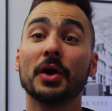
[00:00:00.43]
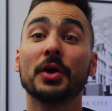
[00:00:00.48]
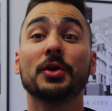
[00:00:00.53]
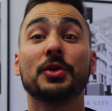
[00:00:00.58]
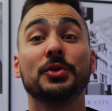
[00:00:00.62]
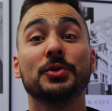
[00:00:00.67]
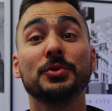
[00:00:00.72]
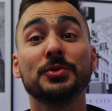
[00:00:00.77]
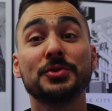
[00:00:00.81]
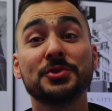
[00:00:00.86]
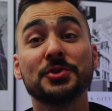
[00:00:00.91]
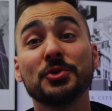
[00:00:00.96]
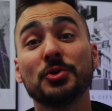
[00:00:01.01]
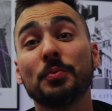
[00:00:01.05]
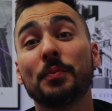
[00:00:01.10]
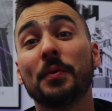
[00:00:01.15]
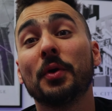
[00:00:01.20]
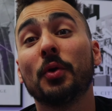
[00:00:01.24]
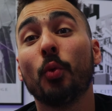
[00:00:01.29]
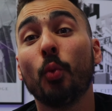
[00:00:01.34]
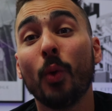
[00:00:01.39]
YouTube,
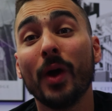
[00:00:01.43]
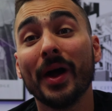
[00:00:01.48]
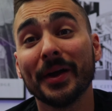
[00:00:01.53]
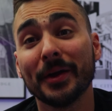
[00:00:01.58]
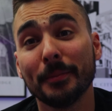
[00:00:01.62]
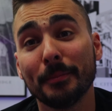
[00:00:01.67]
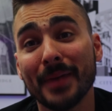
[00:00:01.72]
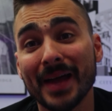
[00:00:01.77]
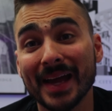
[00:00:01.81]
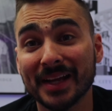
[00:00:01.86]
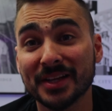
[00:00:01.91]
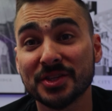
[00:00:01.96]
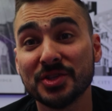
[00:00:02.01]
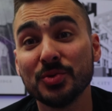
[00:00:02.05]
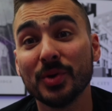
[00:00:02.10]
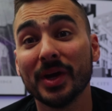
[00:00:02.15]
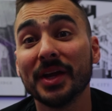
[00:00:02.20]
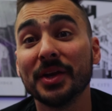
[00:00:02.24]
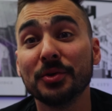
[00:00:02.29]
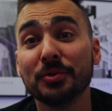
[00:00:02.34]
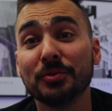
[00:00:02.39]
welcome back to
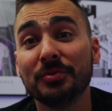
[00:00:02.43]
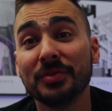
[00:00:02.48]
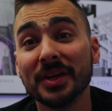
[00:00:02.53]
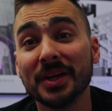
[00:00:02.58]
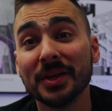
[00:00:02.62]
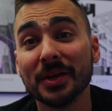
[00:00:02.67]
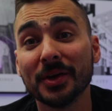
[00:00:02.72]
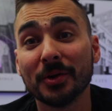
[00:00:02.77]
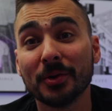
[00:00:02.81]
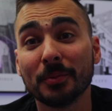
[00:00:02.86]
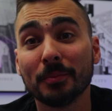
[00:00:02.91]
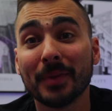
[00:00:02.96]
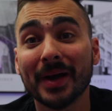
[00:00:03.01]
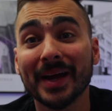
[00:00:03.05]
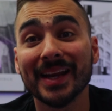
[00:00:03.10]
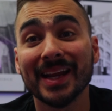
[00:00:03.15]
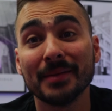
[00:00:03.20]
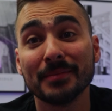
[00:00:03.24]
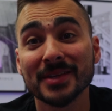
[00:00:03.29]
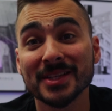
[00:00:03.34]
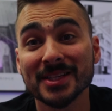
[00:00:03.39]
a new video. My
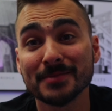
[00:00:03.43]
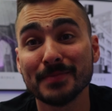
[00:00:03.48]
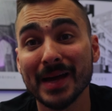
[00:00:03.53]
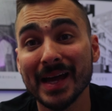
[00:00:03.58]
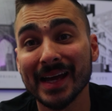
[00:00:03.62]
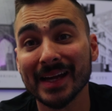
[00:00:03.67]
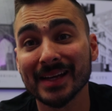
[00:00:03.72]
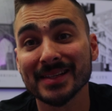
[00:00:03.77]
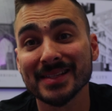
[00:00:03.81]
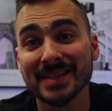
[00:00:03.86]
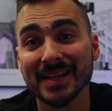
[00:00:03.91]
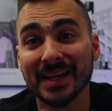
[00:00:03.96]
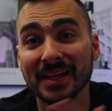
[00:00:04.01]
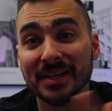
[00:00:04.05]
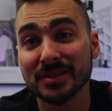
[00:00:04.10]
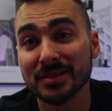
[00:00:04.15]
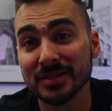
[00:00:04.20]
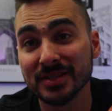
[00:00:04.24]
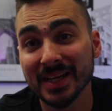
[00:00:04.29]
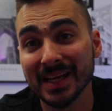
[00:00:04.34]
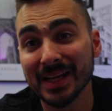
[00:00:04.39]
name is Max and
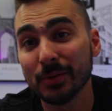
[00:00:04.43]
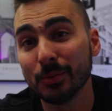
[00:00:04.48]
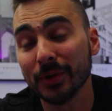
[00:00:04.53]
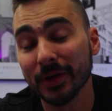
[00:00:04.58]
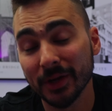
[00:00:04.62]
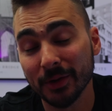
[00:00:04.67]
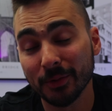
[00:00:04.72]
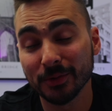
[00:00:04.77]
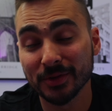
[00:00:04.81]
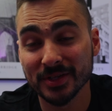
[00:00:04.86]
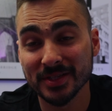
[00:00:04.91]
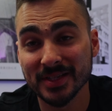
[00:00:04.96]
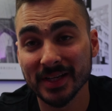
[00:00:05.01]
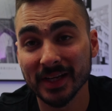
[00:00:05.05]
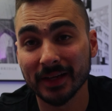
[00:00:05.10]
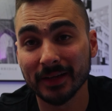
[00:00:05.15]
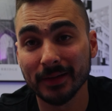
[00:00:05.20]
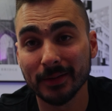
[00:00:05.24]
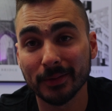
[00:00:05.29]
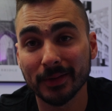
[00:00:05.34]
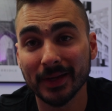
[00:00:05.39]
today we're going to take a
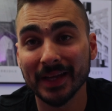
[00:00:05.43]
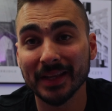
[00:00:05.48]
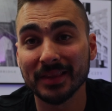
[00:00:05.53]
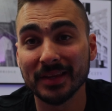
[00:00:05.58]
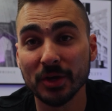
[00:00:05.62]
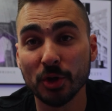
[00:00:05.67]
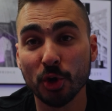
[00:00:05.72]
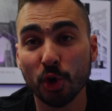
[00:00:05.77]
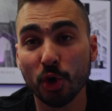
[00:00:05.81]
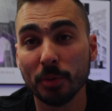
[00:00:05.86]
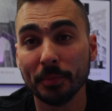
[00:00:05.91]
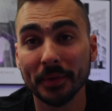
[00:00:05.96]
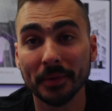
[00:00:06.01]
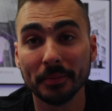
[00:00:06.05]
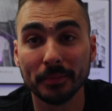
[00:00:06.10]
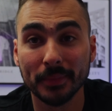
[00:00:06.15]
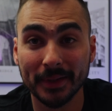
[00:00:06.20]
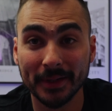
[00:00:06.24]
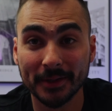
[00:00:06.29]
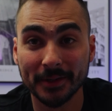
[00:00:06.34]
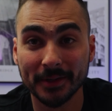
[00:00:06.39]
look at the Herman
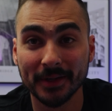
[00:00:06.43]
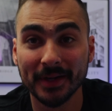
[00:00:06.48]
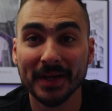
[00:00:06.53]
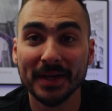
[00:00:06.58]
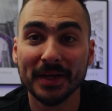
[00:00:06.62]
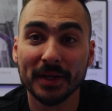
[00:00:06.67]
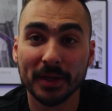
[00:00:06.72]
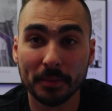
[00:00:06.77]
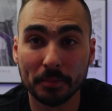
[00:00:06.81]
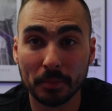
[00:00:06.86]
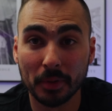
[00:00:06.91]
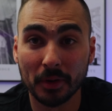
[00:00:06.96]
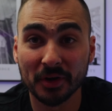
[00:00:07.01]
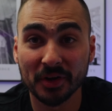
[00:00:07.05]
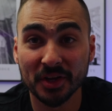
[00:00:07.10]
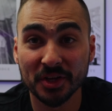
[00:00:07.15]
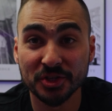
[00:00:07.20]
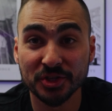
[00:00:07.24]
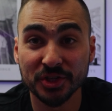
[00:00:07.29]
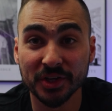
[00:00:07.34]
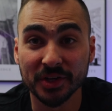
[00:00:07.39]
Miller Embody
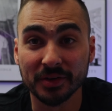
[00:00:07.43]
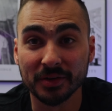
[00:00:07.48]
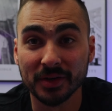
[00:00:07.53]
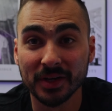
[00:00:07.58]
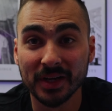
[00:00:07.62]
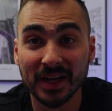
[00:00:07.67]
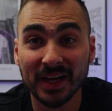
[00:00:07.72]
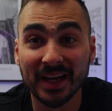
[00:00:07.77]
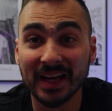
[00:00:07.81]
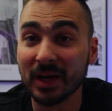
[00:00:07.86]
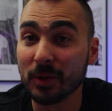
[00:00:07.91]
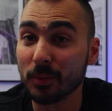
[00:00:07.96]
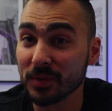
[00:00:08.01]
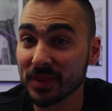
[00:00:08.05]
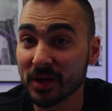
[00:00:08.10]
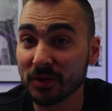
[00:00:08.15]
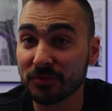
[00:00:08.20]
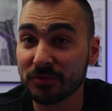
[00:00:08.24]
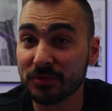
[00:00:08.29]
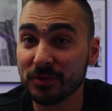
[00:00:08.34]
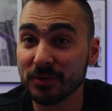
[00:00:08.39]
chair. And
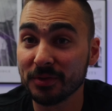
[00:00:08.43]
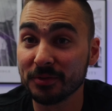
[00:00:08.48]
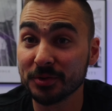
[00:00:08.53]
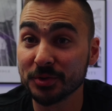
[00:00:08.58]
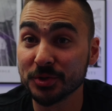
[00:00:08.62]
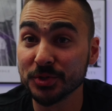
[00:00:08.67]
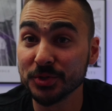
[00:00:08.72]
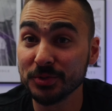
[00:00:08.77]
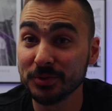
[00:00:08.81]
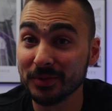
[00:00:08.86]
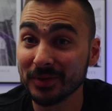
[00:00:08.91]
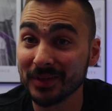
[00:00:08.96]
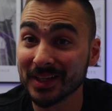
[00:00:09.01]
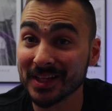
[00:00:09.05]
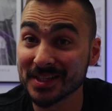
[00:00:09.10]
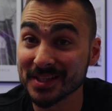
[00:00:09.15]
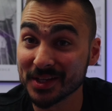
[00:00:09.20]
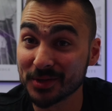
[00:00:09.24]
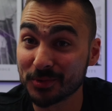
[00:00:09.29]
without further ado, let's get